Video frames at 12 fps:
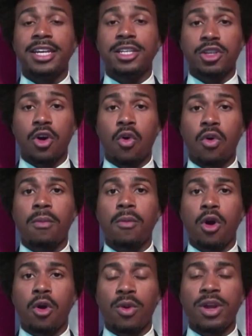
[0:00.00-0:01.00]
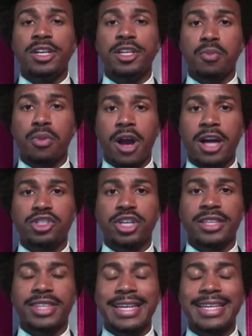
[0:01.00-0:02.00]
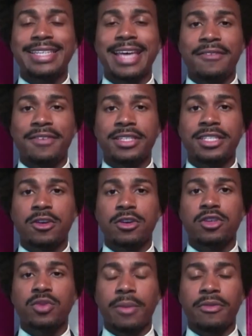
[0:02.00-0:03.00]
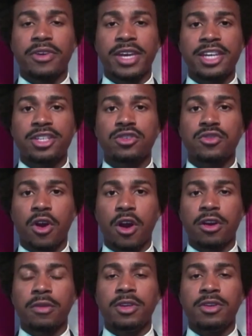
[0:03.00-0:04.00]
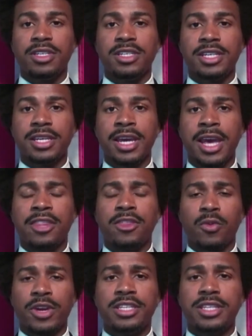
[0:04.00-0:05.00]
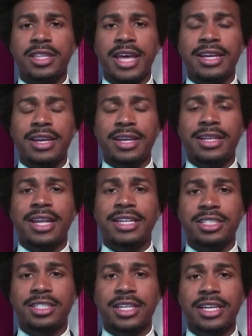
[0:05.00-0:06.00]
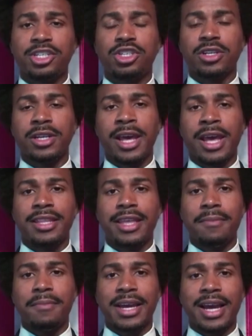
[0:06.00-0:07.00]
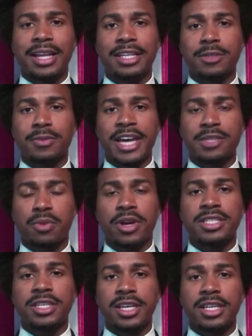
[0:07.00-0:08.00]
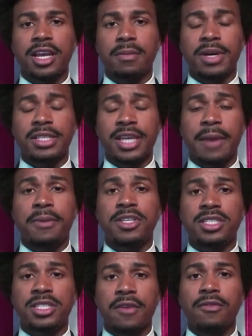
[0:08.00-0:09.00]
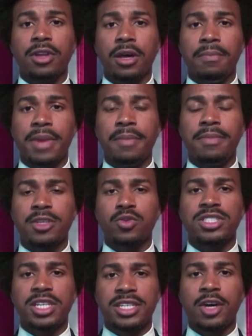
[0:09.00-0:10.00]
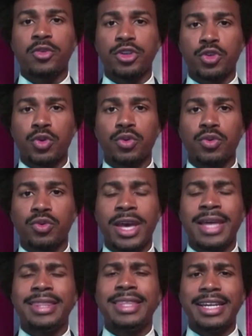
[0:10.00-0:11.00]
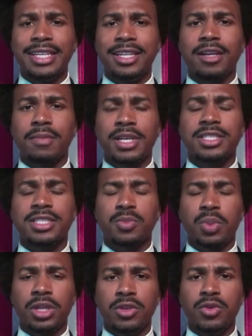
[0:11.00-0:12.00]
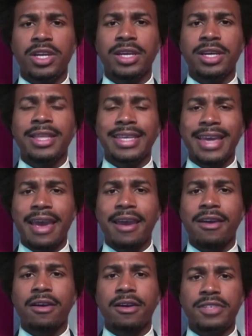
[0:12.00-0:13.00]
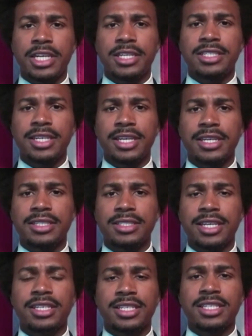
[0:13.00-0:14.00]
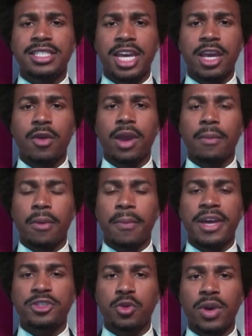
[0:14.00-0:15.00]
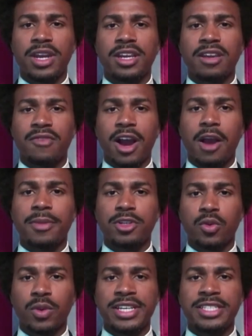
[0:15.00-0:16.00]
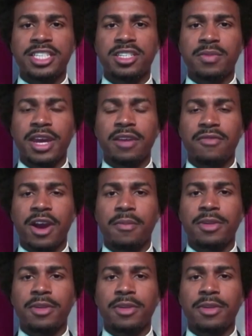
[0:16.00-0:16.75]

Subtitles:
And it is a horrible, horrendous project that is having serious ramifications for our community. The reason that in legislation that my colleagues passed praising Elon Musk, I put several amendments, was to tell the truth, that Elon Musk is polluting the air of Tennesseans. He is continuing and perpetuating environmental racism and